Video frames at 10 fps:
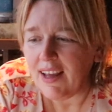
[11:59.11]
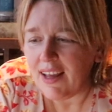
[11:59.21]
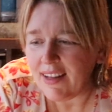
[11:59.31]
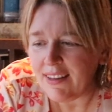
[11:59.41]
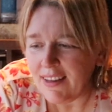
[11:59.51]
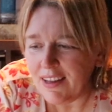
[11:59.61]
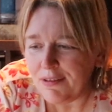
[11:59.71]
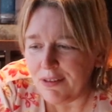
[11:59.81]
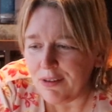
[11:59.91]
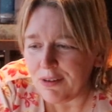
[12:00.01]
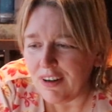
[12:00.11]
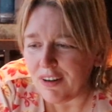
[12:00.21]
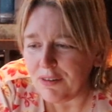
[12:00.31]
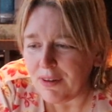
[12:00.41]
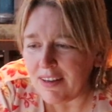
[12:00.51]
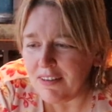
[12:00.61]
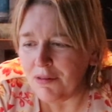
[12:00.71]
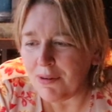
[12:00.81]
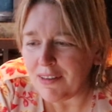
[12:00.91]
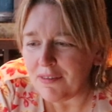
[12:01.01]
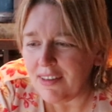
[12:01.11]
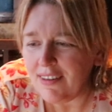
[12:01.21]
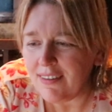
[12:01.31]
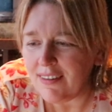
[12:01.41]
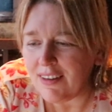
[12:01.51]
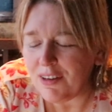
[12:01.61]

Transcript: and if you look close, actually one of these